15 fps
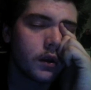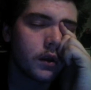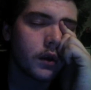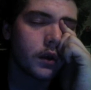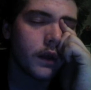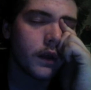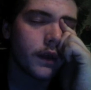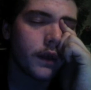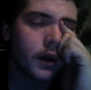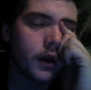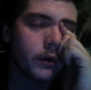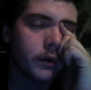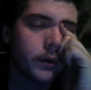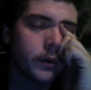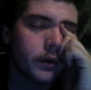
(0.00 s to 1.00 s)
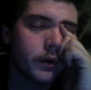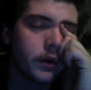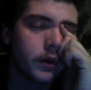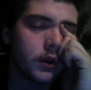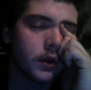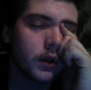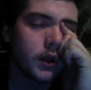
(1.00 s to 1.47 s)
I thought we were going
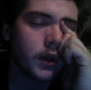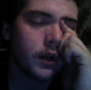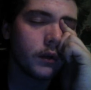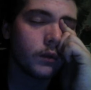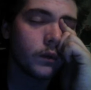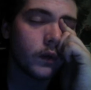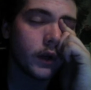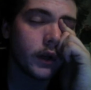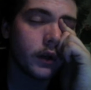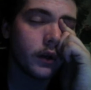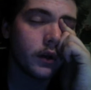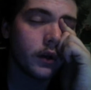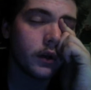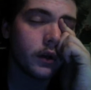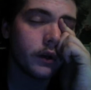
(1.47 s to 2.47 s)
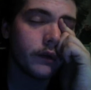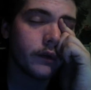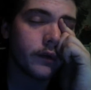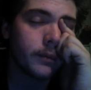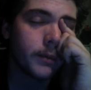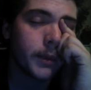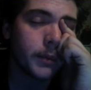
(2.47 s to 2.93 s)
to get rid of
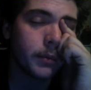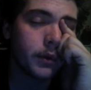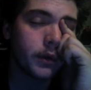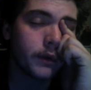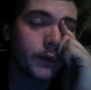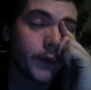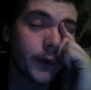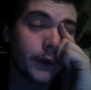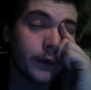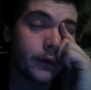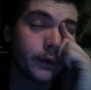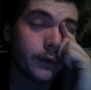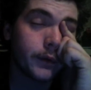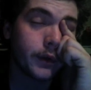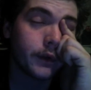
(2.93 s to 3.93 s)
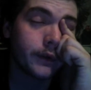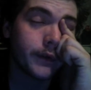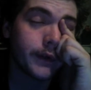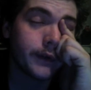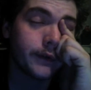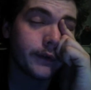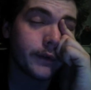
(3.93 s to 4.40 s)
The Big Book of Wonders because
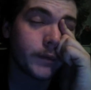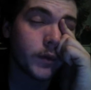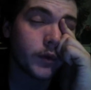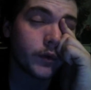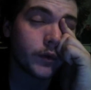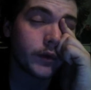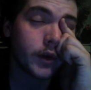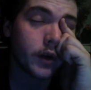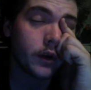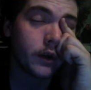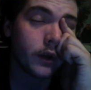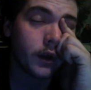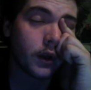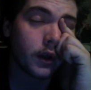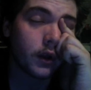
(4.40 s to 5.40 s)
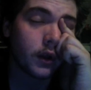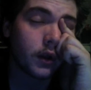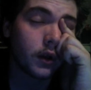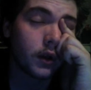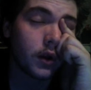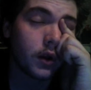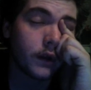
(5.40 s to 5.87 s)
it is the most retarded thing
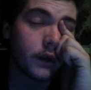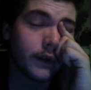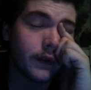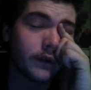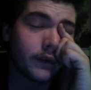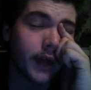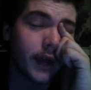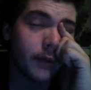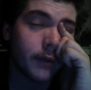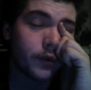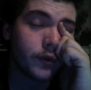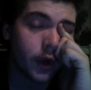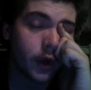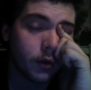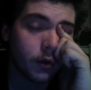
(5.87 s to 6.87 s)
on this damn show.